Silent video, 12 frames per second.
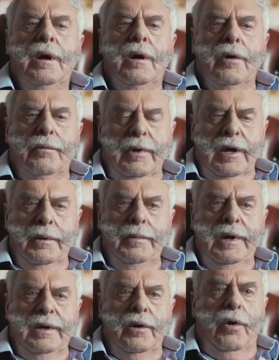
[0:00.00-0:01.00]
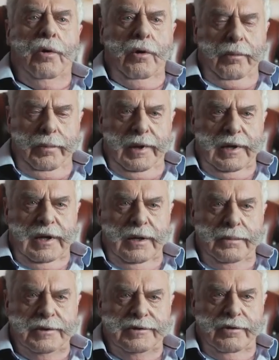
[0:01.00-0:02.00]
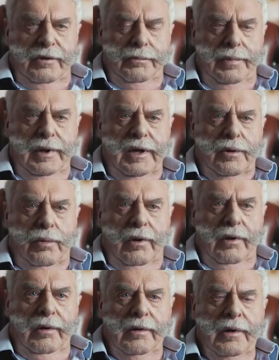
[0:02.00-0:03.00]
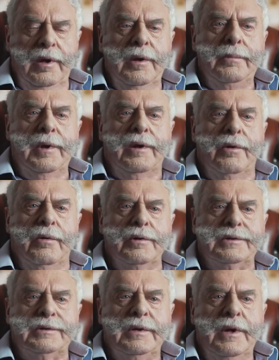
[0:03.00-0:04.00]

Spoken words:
I recommend all beekeepers join B-Qual because